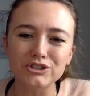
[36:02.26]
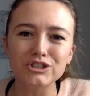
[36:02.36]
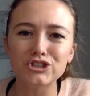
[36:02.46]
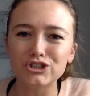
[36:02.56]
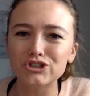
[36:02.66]
soon
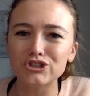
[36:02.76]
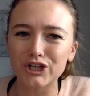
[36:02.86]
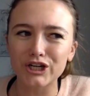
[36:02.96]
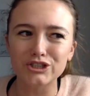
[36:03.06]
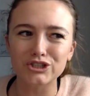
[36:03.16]
as you
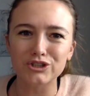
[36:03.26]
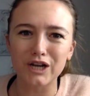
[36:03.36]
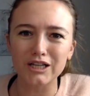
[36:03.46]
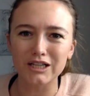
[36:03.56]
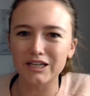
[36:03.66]
start
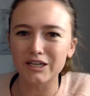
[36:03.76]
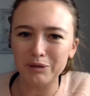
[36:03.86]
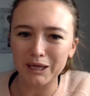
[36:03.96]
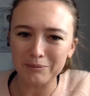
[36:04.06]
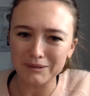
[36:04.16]
struggling, your
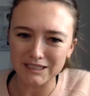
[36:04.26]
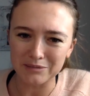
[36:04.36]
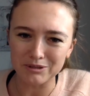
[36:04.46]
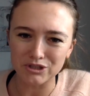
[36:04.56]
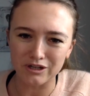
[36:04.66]
baby's going
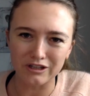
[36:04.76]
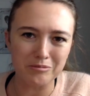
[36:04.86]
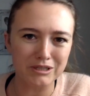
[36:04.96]
to be struggling,